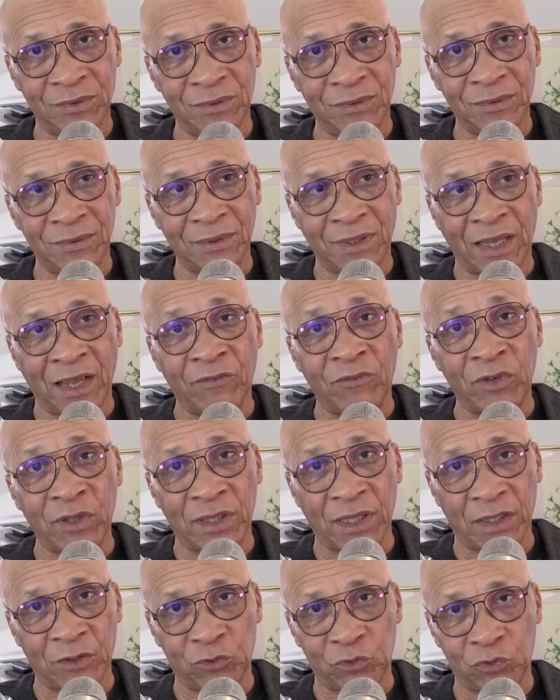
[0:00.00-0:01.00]

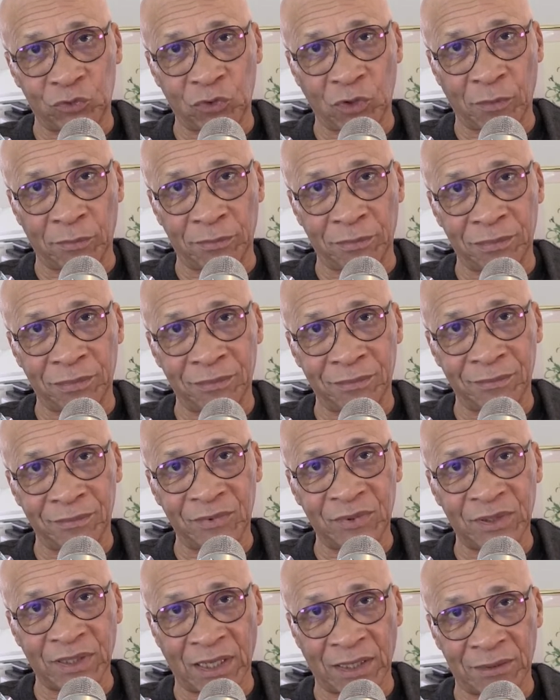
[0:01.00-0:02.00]
everything Trump
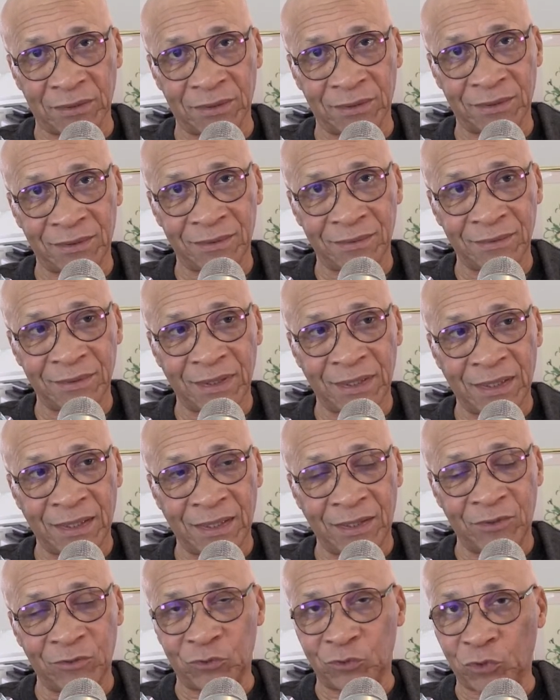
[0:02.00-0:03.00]
says.
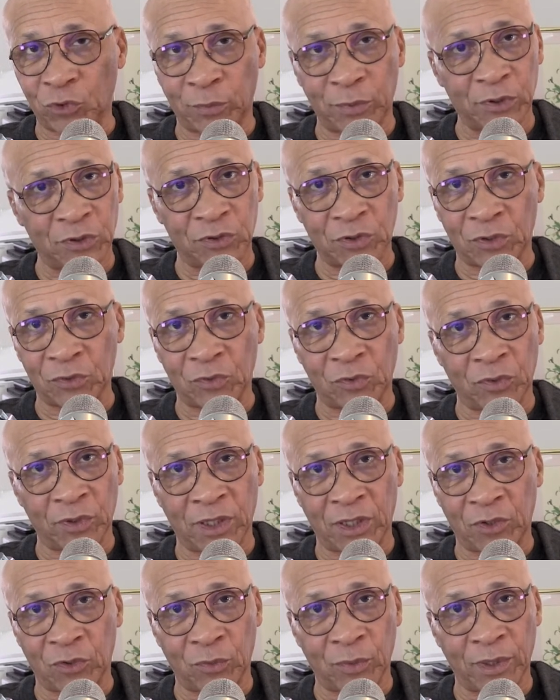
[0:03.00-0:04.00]
Trump is not going to
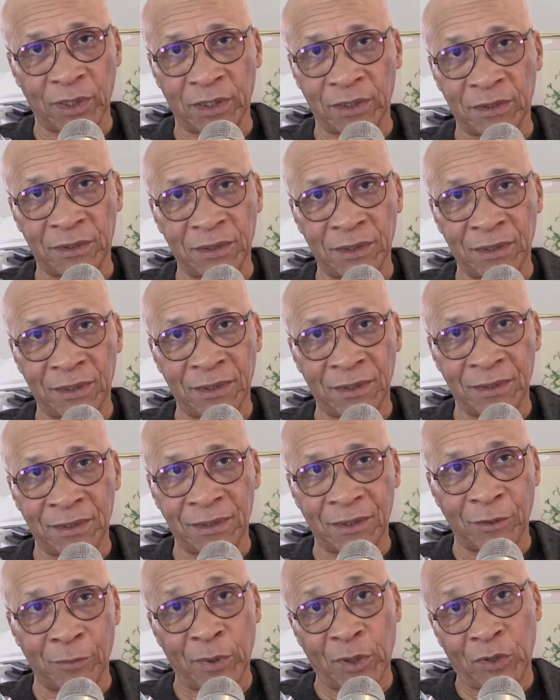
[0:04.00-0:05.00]
get away
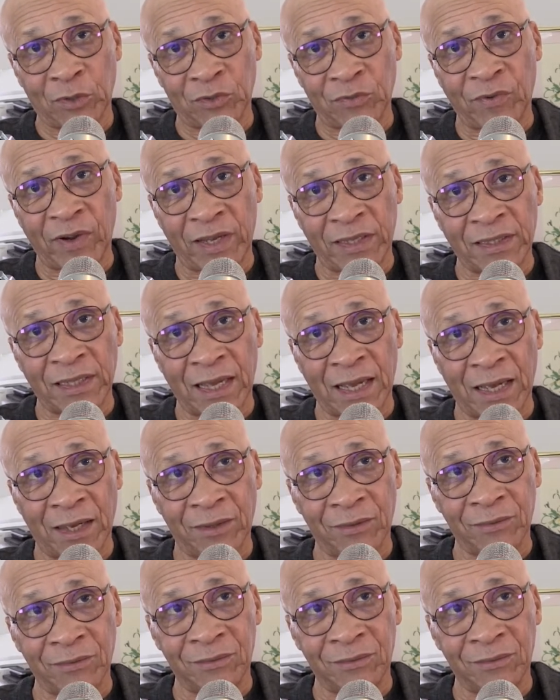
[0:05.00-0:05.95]
because right now,